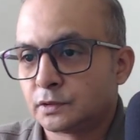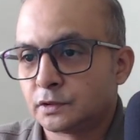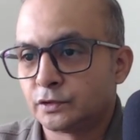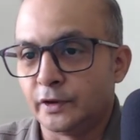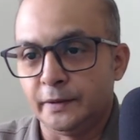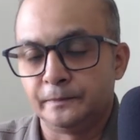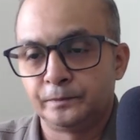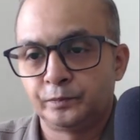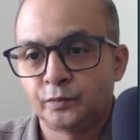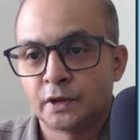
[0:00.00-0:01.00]
3.
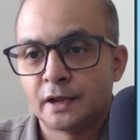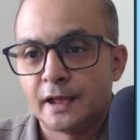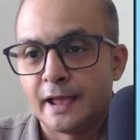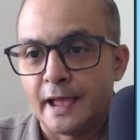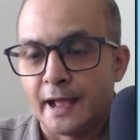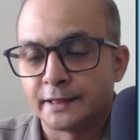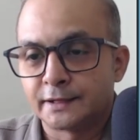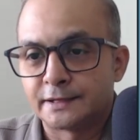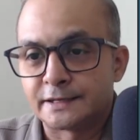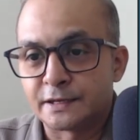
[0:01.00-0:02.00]
And the
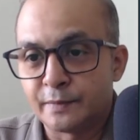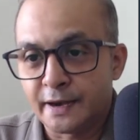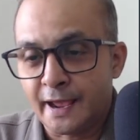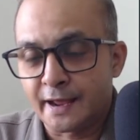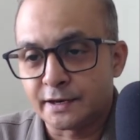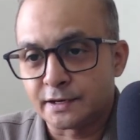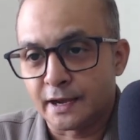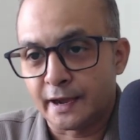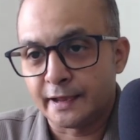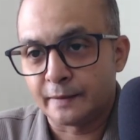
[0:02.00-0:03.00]
determinant
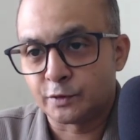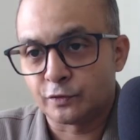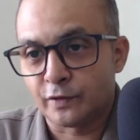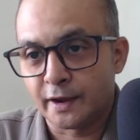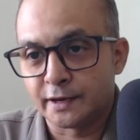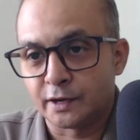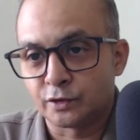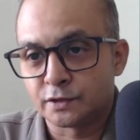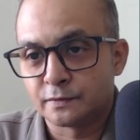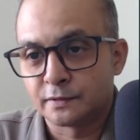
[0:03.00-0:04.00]
I have to find out